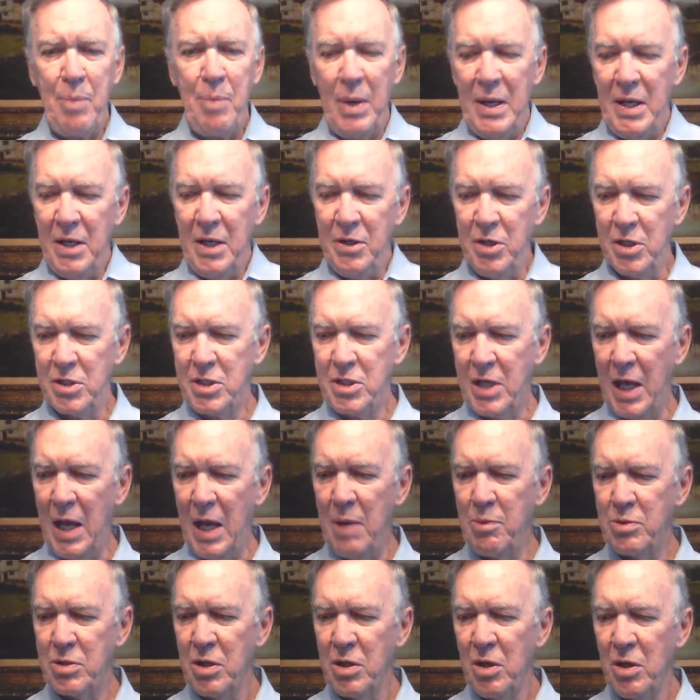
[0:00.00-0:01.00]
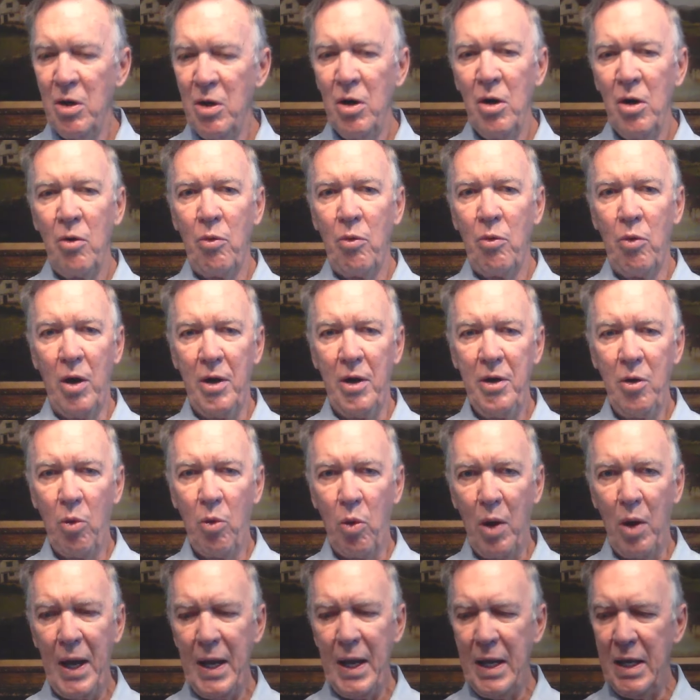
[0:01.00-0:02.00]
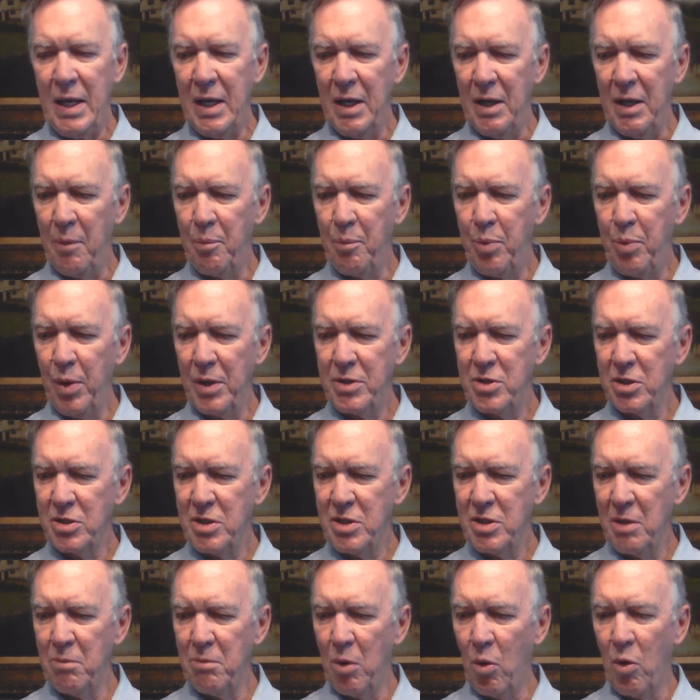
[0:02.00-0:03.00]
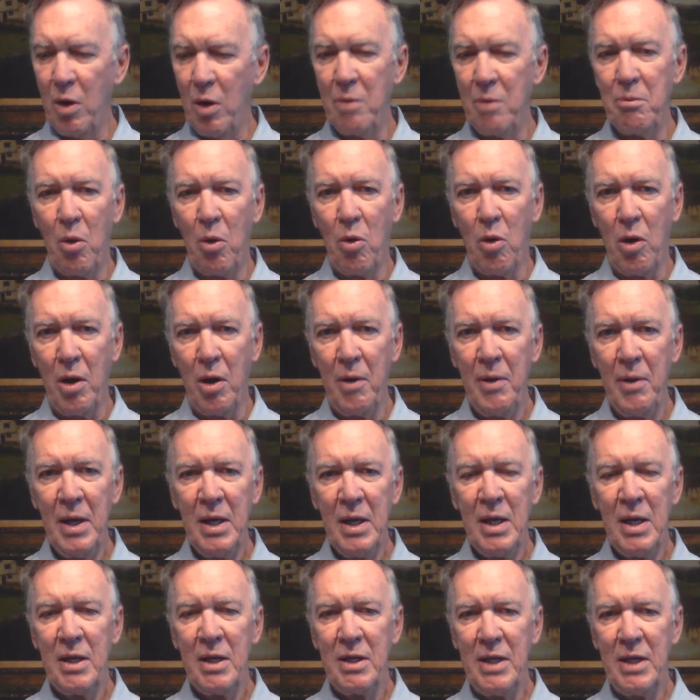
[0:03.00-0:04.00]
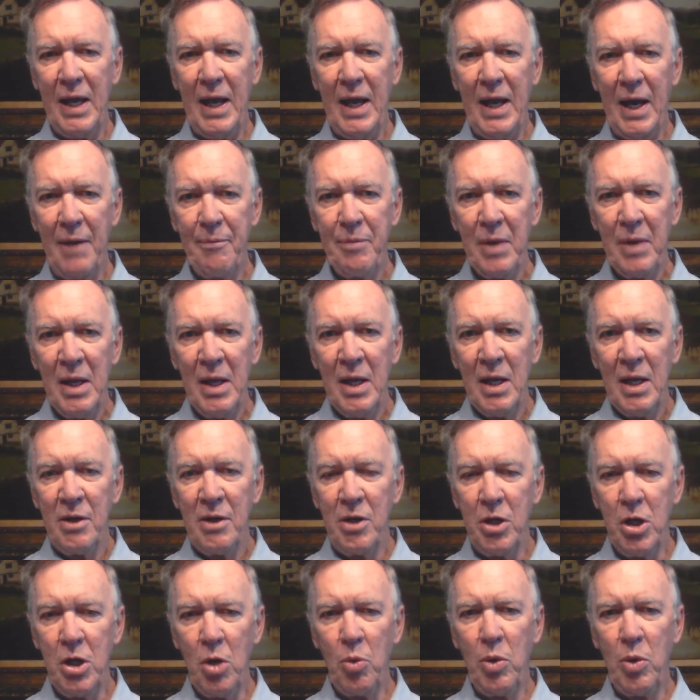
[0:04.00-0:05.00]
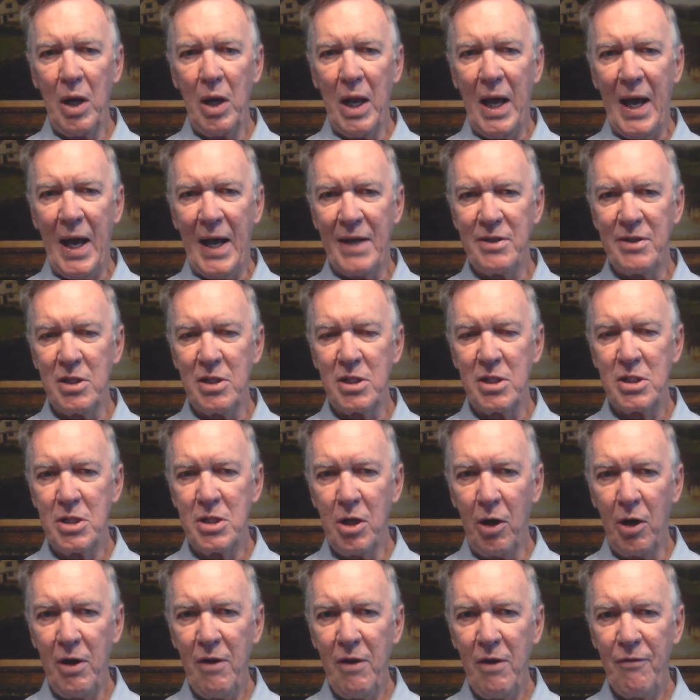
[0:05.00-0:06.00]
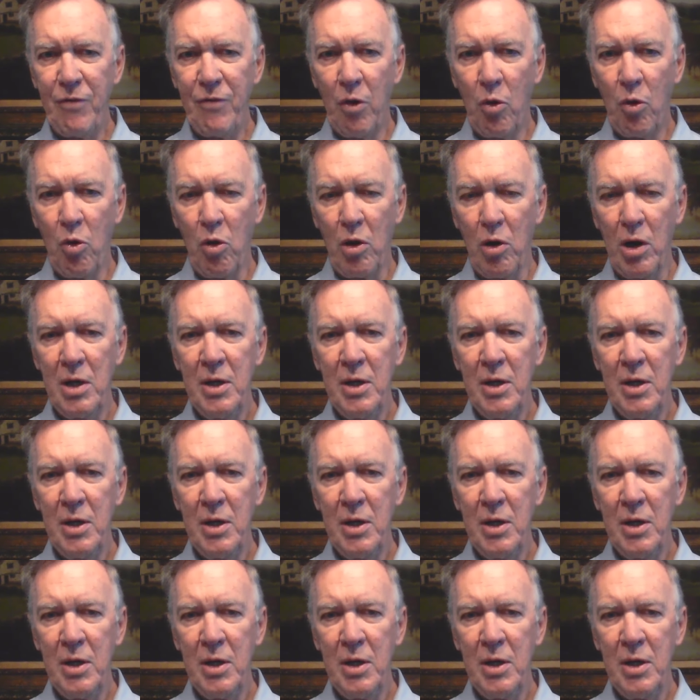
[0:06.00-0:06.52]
It just keeps running away, and it puts us in more and more debt. Do you realize this thirty-four